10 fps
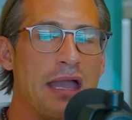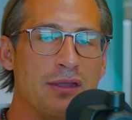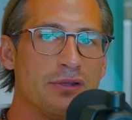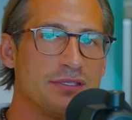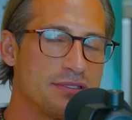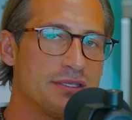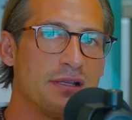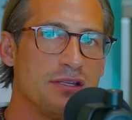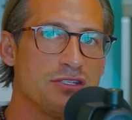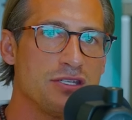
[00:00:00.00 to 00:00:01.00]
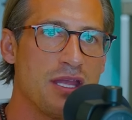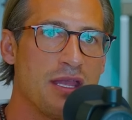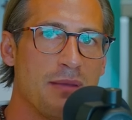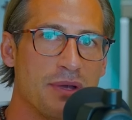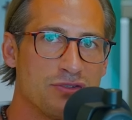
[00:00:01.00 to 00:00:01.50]
know this is a
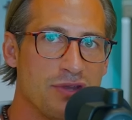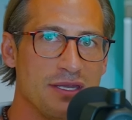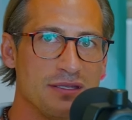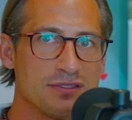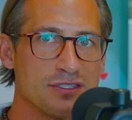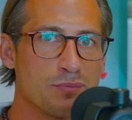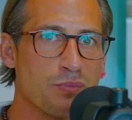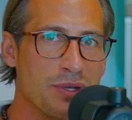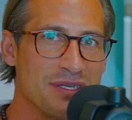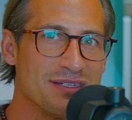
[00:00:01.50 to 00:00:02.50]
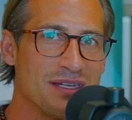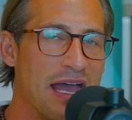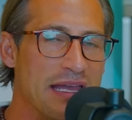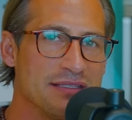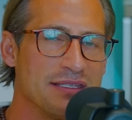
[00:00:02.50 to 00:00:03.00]
cliche, but trading is a sprint.
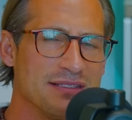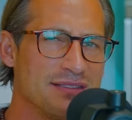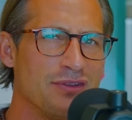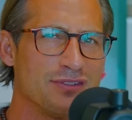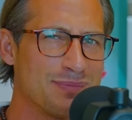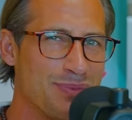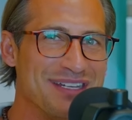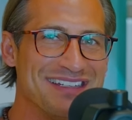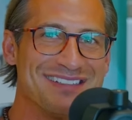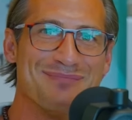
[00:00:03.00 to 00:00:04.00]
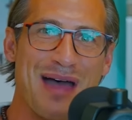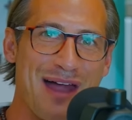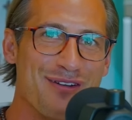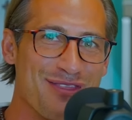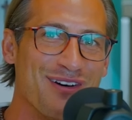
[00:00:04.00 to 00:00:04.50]
It's not a sprint, it's a
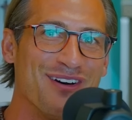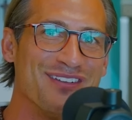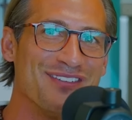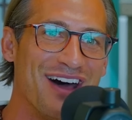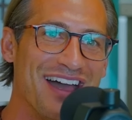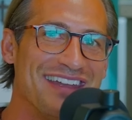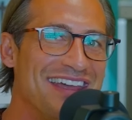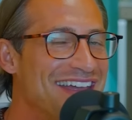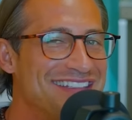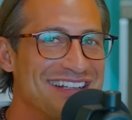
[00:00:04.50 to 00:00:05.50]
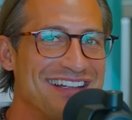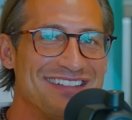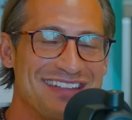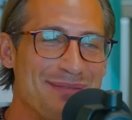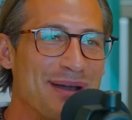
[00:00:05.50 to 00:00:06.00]
marathon, yes, right? Yes. It's a
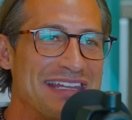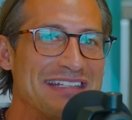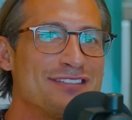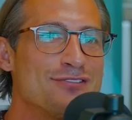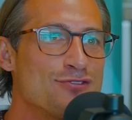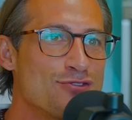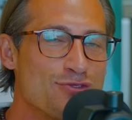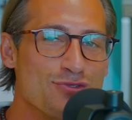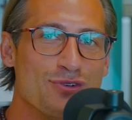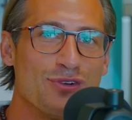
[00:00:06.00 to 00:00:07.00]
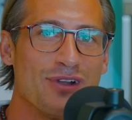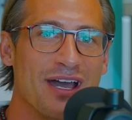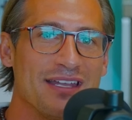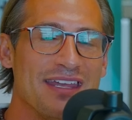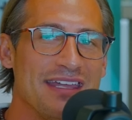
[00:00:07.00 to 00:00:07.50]
cliche, but that's true,
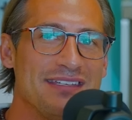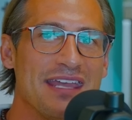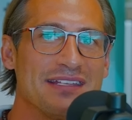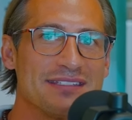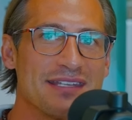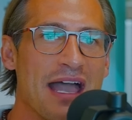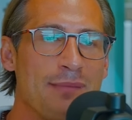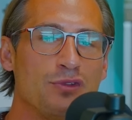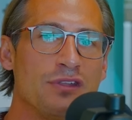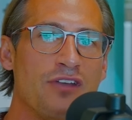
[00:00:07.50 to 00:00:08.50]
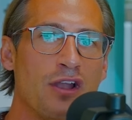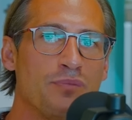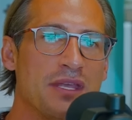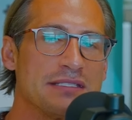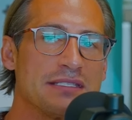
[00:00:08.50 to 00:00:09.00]
right? It takes time to
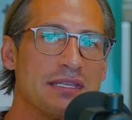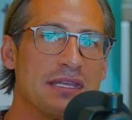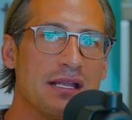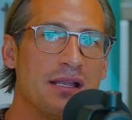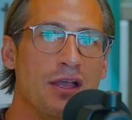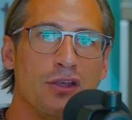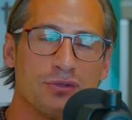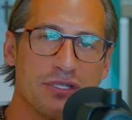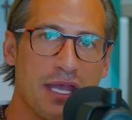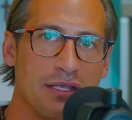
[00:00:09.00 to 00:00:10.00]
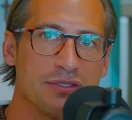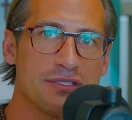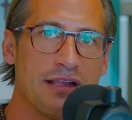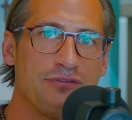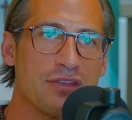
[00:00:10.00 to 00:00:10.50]
develop that skill. So take
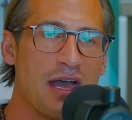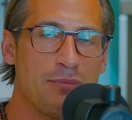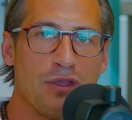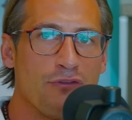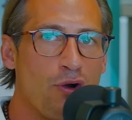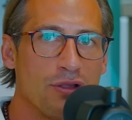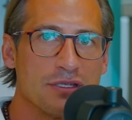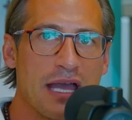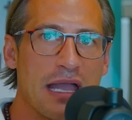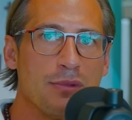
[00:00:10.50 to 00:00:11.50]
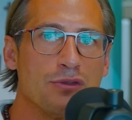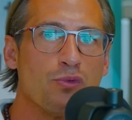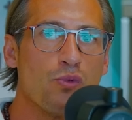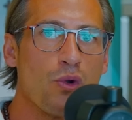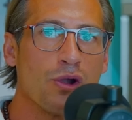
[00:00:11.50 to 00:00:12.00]
yourself time. You have all the time in the
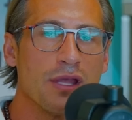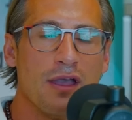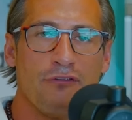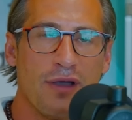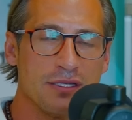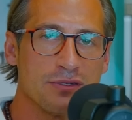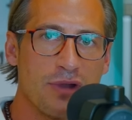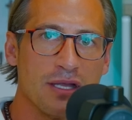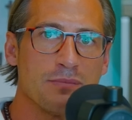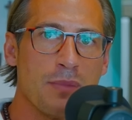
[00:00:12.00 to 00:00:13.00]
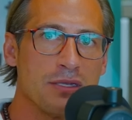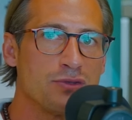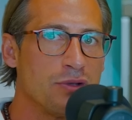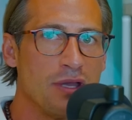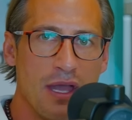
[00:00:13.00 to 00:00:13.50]
world. Find the right
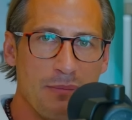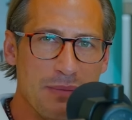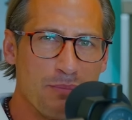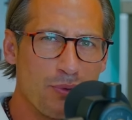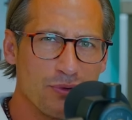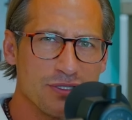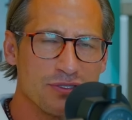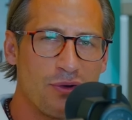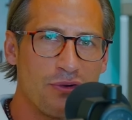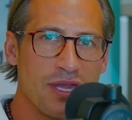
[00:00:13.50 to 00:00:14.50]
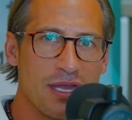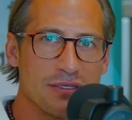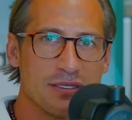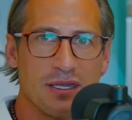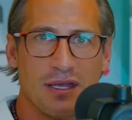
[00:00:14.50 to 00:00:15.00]
mentor. Be
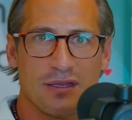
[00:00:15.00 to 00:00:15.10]
process-oriented,